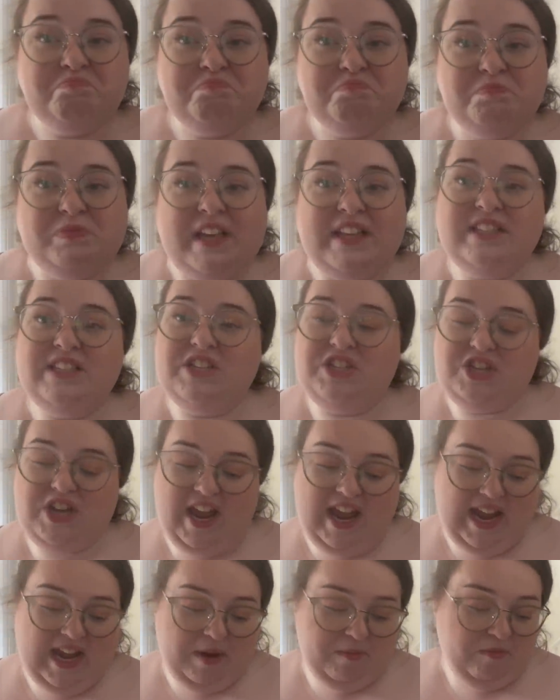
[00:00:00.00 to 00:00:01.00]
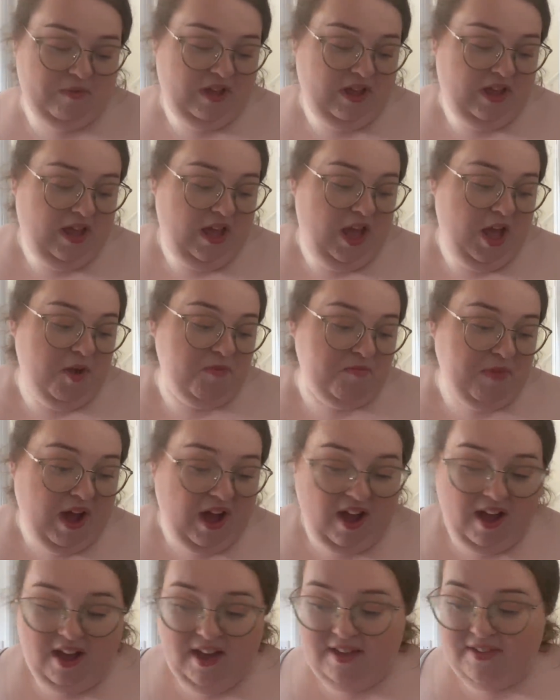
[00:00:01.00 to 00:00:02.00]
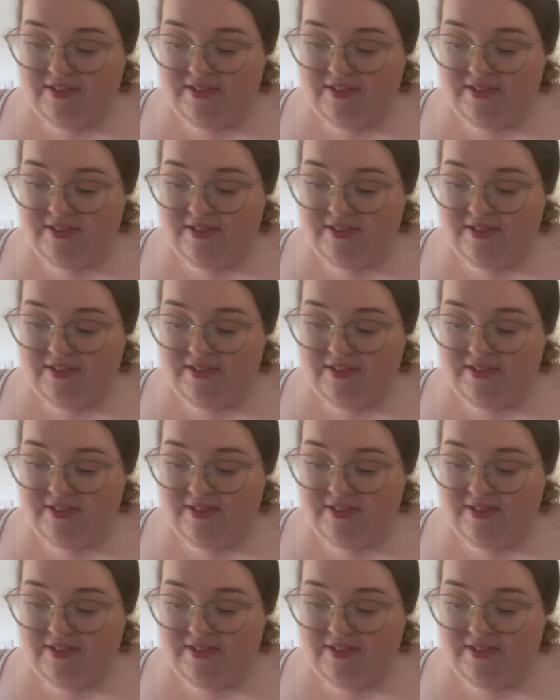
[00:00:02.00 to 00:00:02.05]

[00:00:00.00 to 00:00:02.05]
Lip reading: that's a shame. But